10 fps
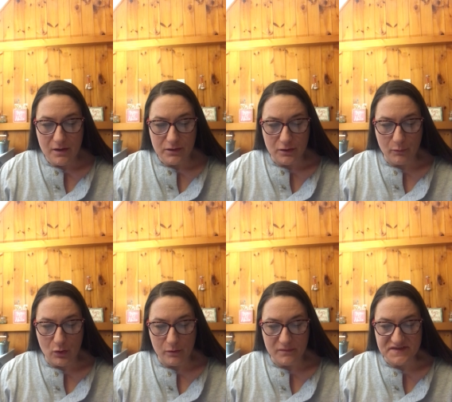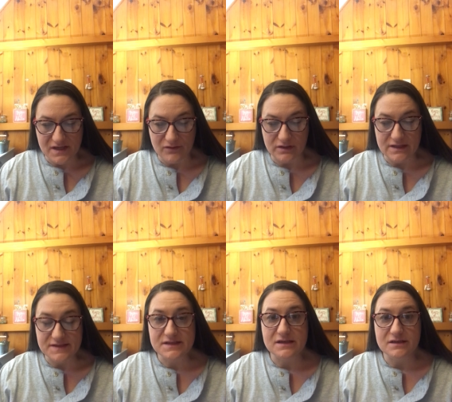Your poem must have at
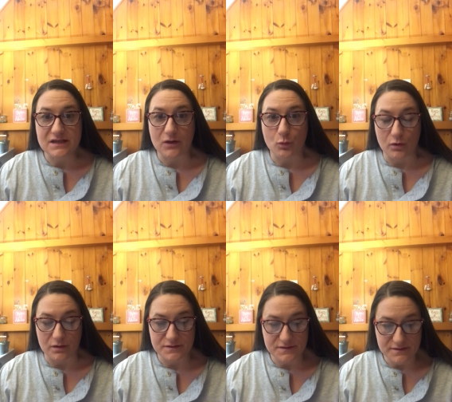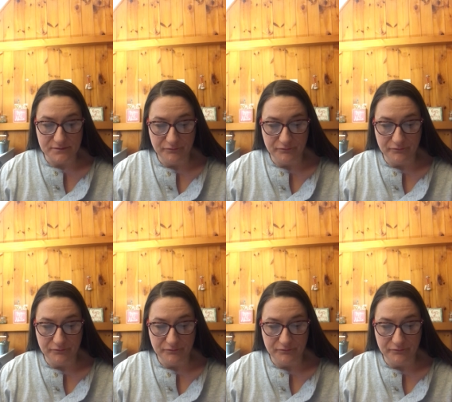least 10 words.